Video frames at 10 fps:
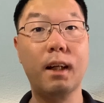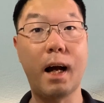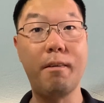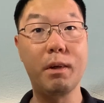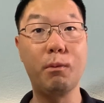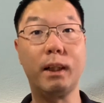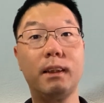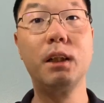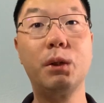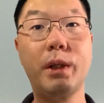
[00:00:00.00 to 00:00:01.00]
Hi everyone,
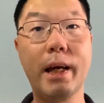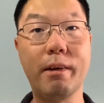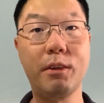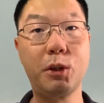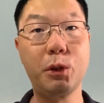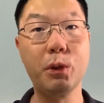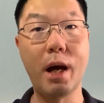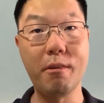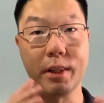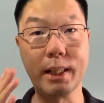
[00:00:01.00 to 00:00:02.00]
today I'm going to show you
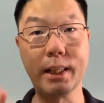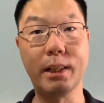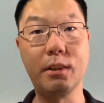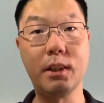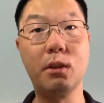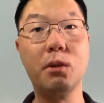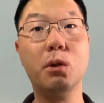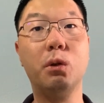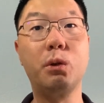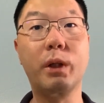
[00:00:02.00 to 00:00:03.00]
everything that you need to
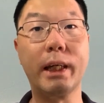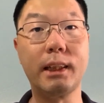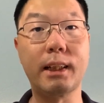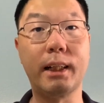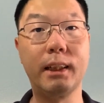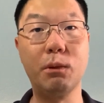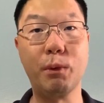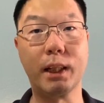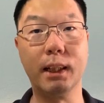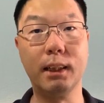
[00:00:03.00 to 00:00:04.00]
know to get started
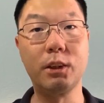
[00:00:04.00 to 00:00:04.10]
with the